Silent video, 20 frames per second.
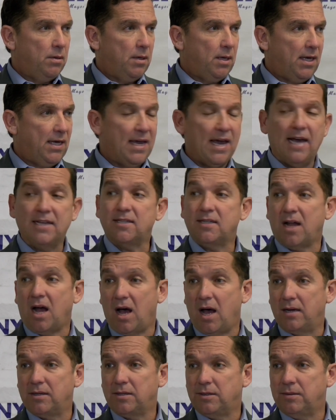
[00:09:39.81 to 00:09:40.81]
He has
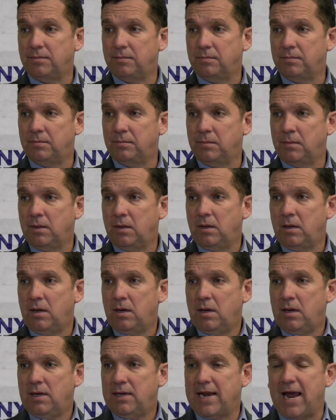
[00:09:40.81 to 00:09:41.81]
not.
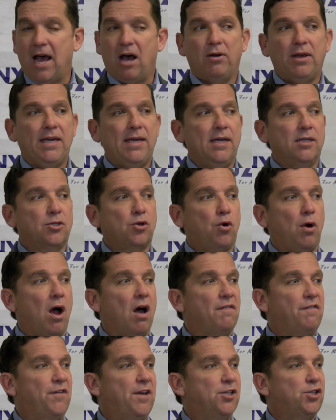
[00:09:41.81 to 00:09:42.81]
Now he has
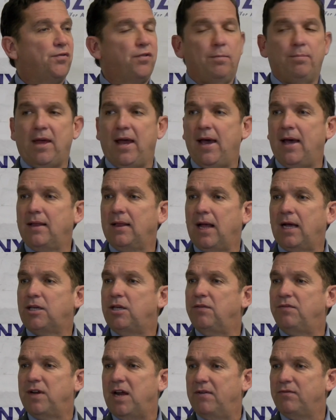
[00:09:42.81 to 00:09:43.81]
crawfished from that like
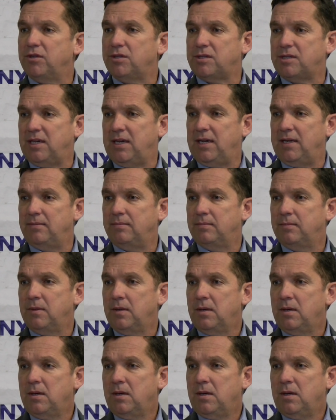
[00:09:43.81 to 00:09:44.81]
you've never seen.
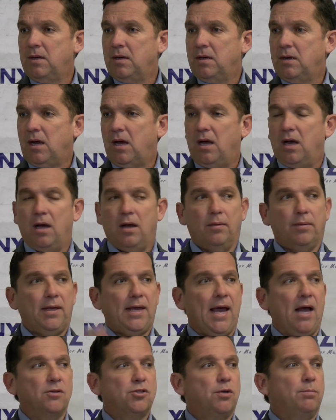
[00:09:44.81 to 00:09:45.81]

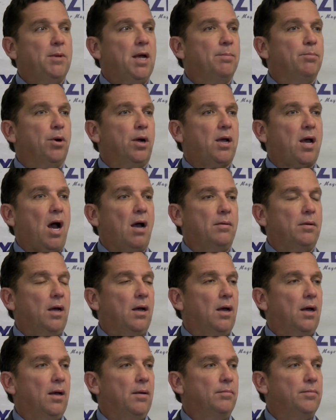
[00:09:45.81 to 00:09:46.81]
Councilmember
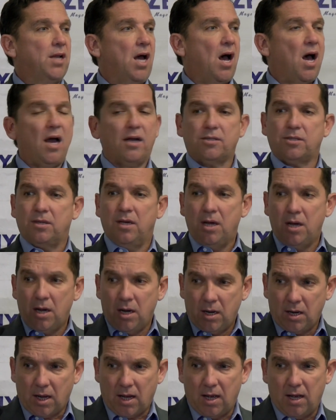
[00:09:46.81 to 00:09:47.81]
Knox
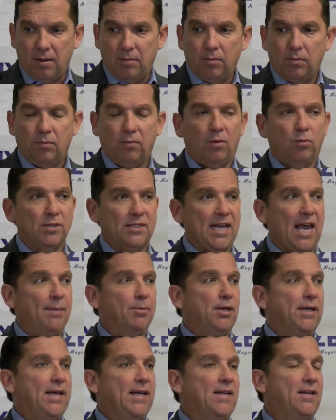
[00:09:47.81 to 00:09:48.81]
was
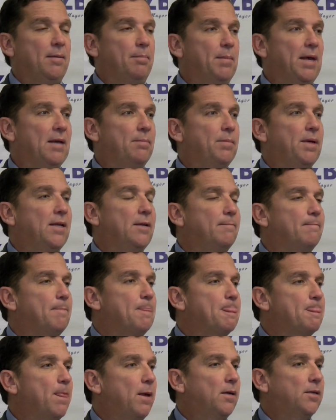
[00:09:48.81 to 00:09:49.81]
able to get an amendment
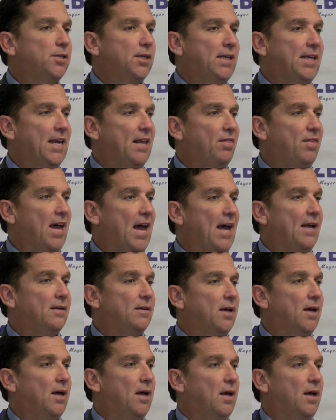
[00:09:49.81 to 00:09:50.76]
to get that